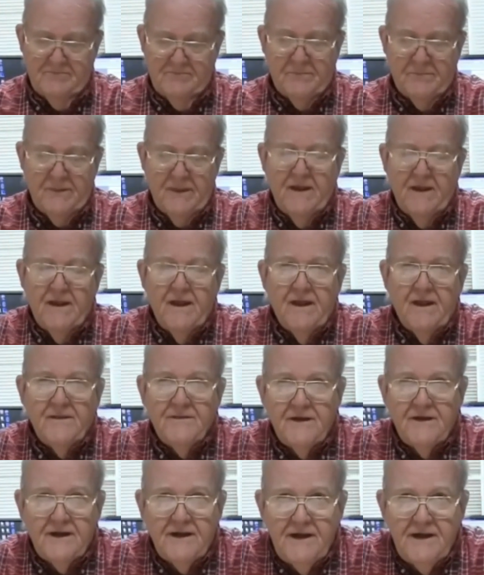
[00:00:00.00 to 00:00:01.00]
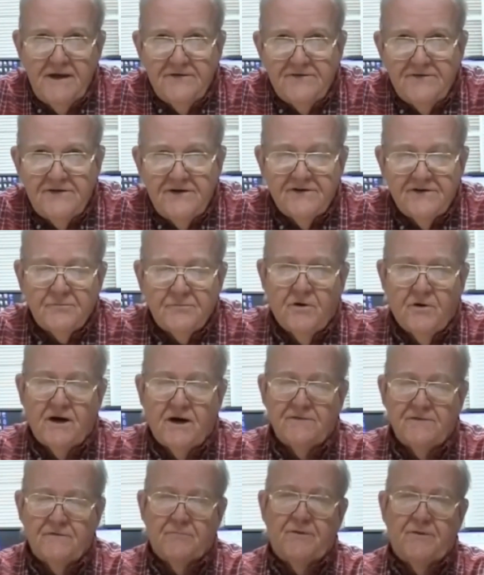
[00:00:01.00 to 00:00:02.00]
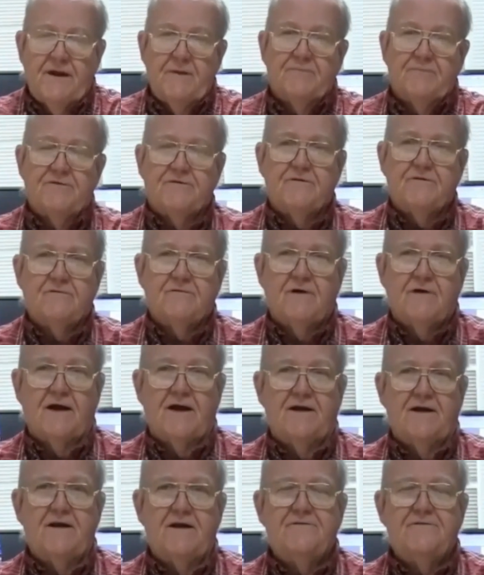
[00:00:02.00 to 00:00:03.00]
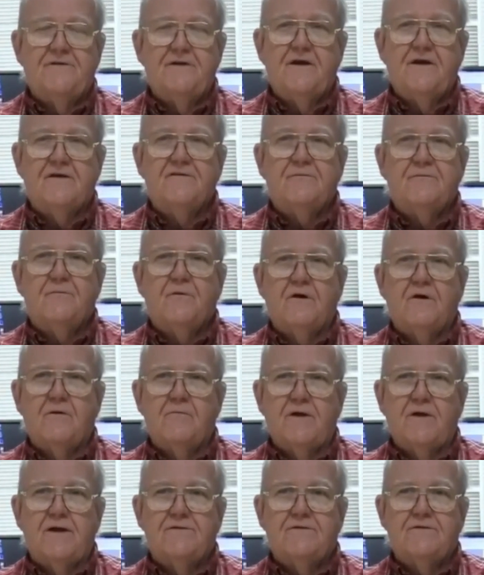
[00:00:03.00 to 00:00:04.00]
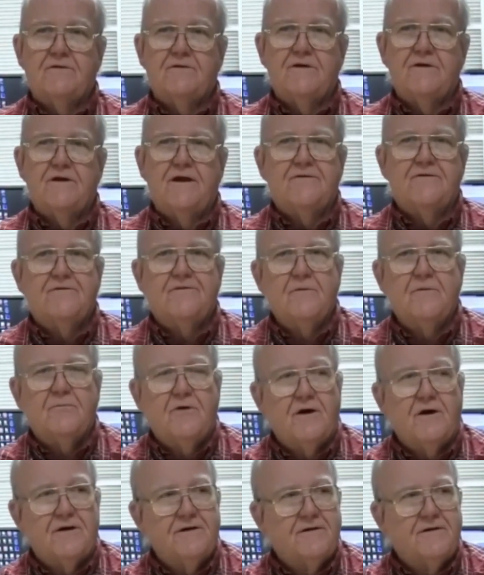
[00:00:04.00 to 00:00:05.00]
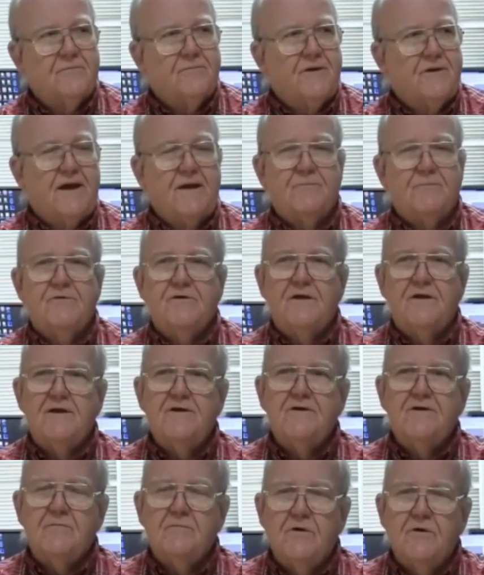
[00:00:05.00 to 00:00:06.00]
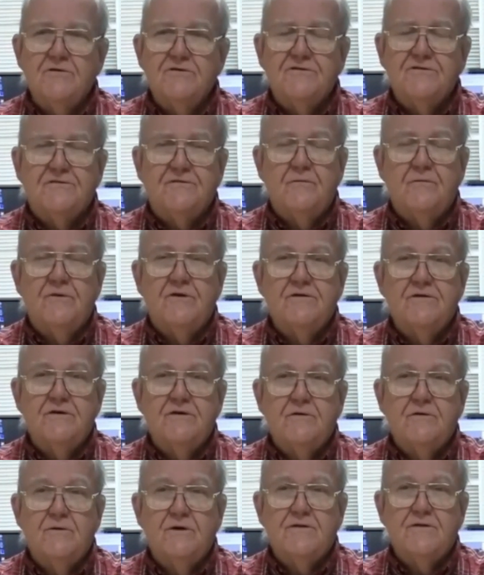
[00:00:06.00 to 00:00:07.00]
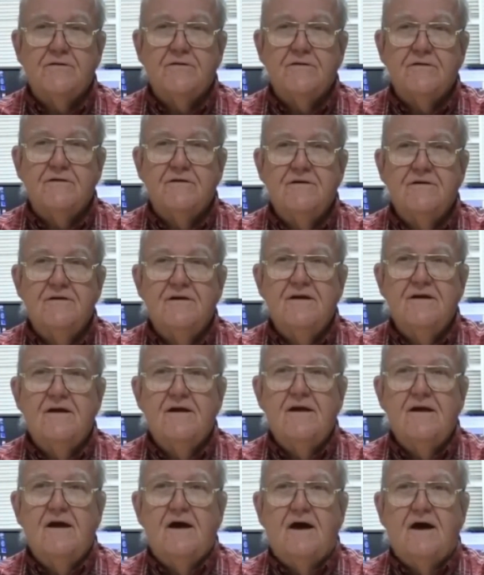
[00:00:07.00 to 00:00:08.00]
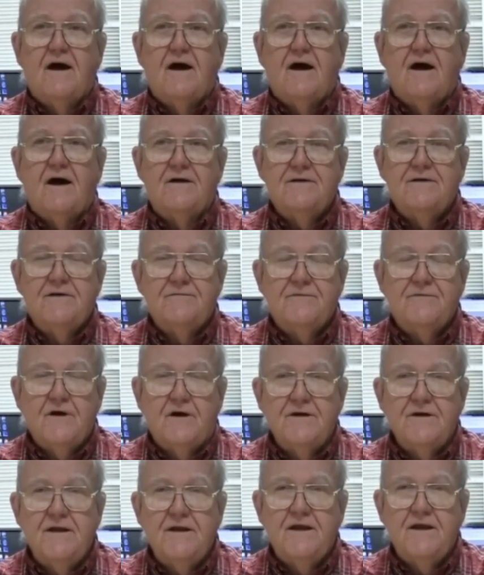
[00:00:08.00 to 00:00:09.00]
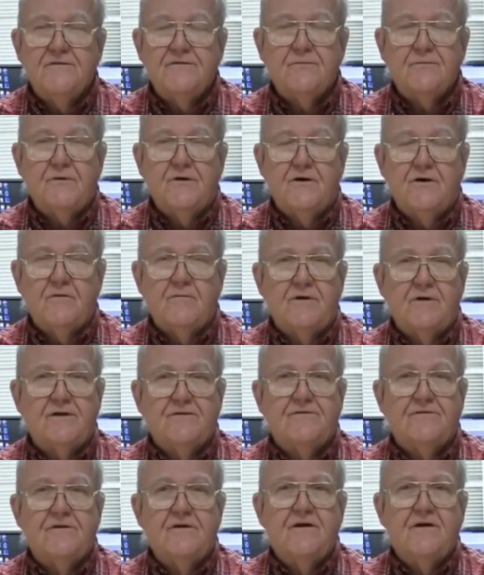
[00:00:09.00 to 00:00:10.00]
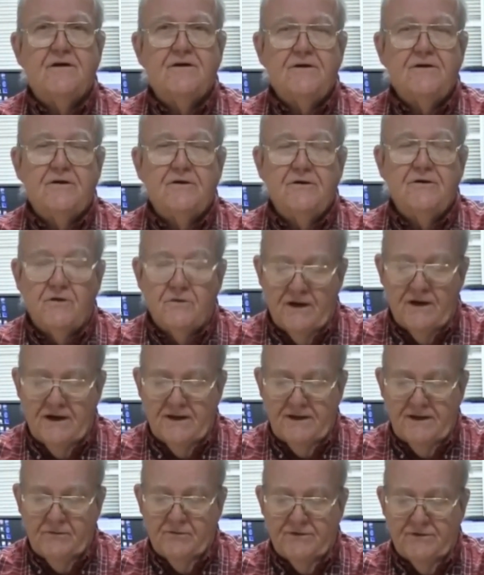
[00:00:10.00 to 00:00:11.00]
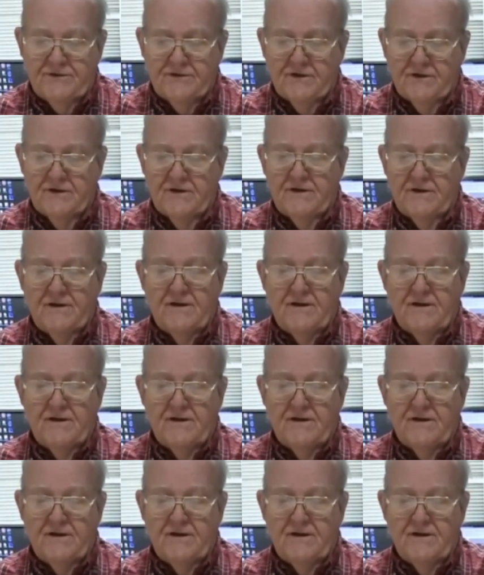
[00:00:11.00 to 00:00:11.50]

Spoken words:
The easiest part of a paper to write is the experimental. It's the part of the paper that you're most familiar with. You've done the experiments.